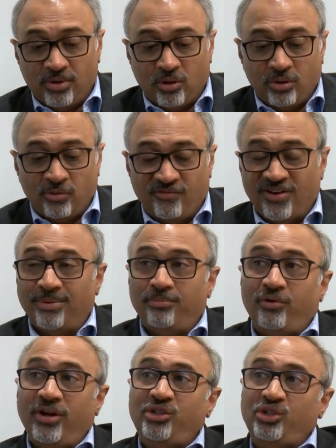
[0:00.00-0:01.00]
on
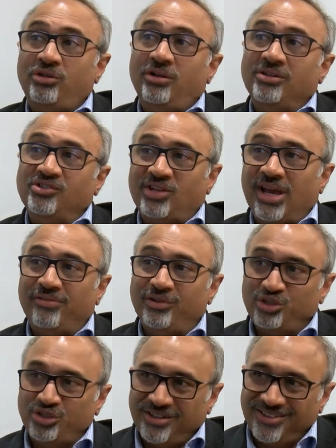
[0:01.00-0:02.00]
vibrational
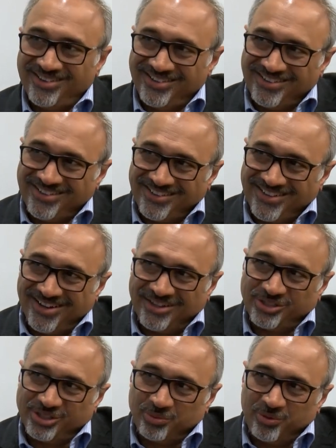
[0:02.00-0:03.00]
scavenging.
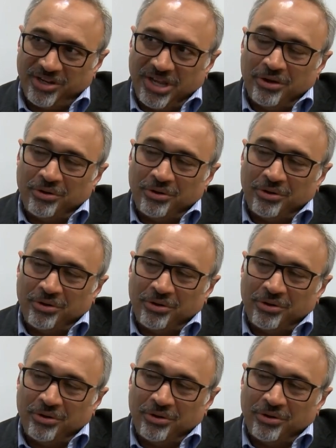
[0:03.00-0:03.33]
Others are working